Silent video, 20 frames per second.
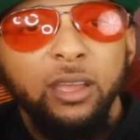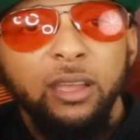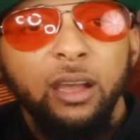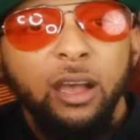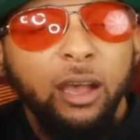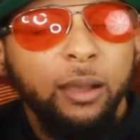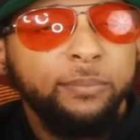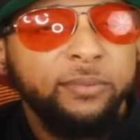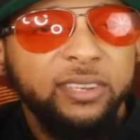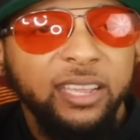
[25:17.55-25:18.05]

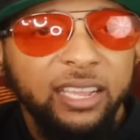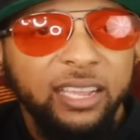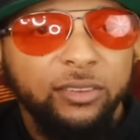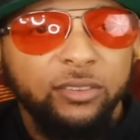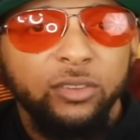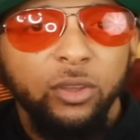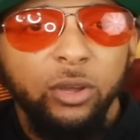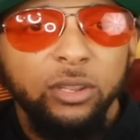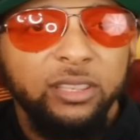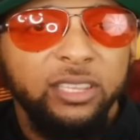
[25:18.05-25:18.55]

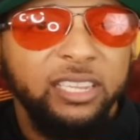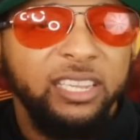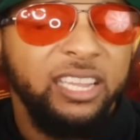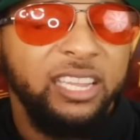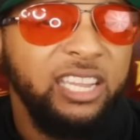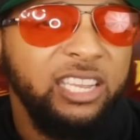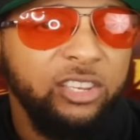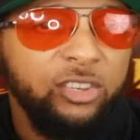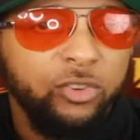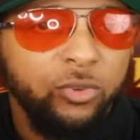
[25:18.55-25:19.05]
updates on the
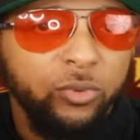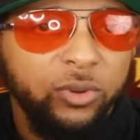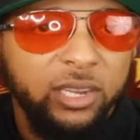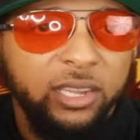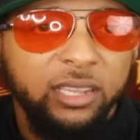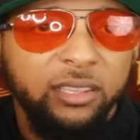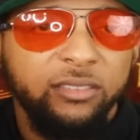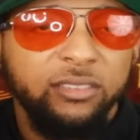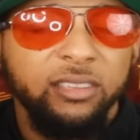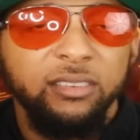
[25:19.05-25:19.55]

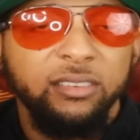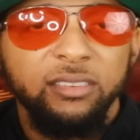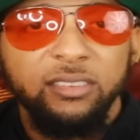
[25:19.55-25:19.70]
injuries and